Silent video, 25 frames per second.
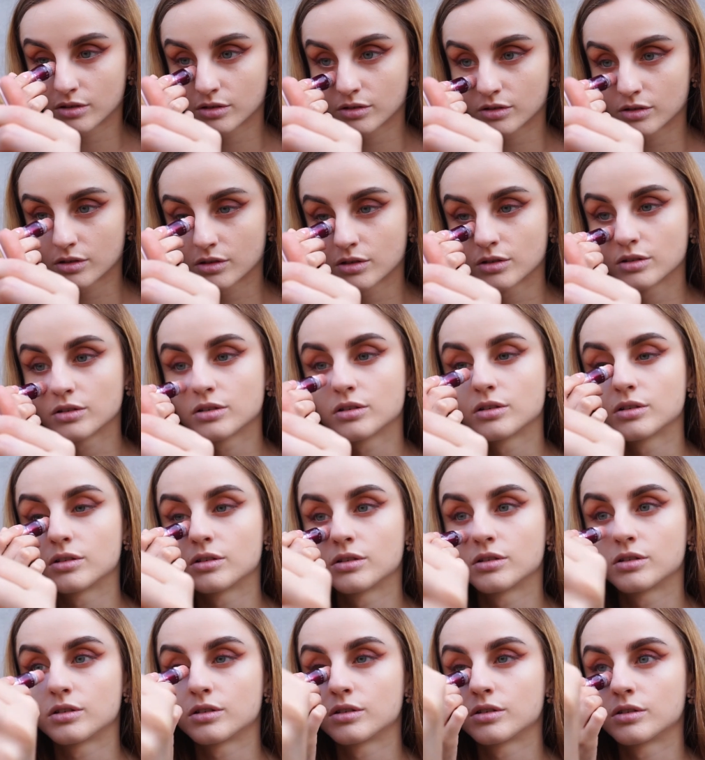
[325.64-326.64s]

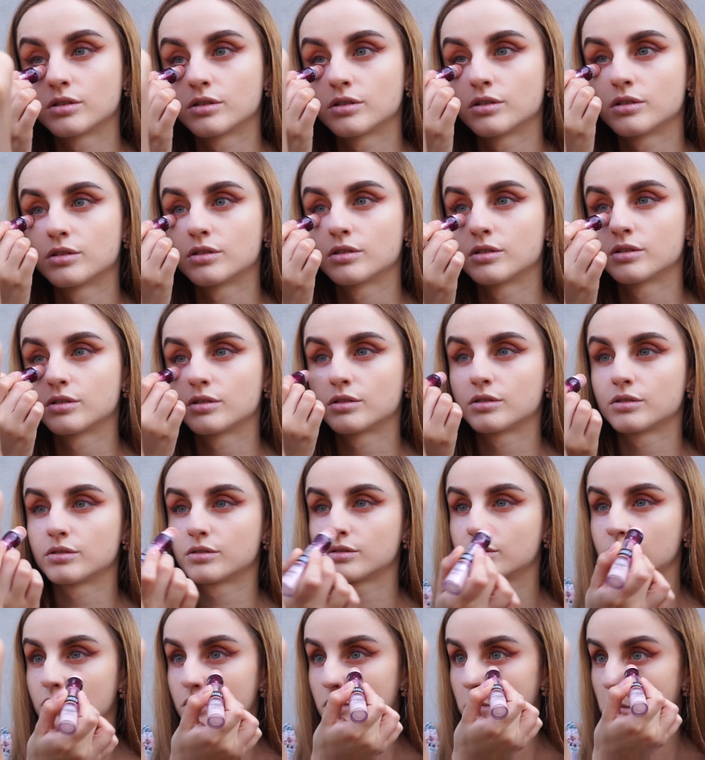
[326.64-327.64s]

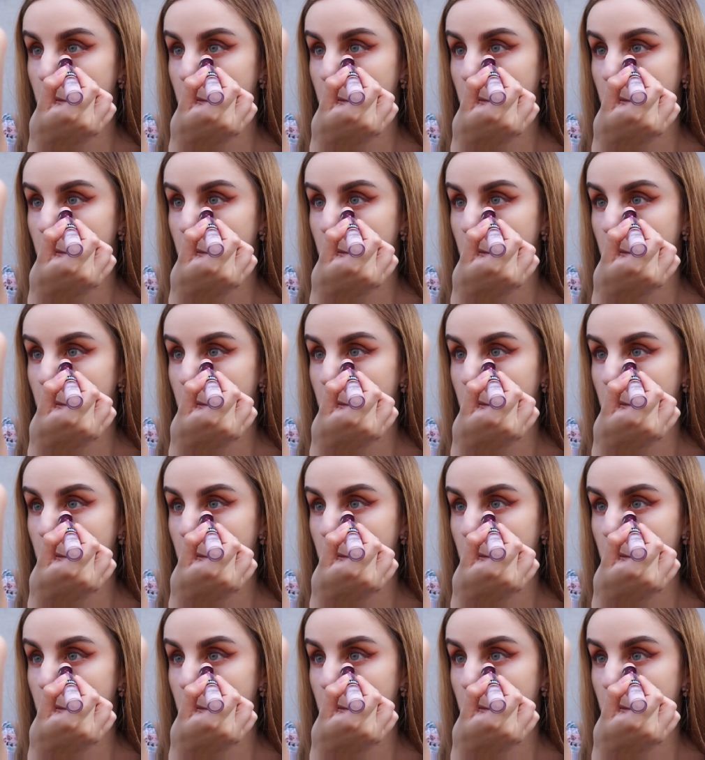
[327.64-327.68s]
[no speech]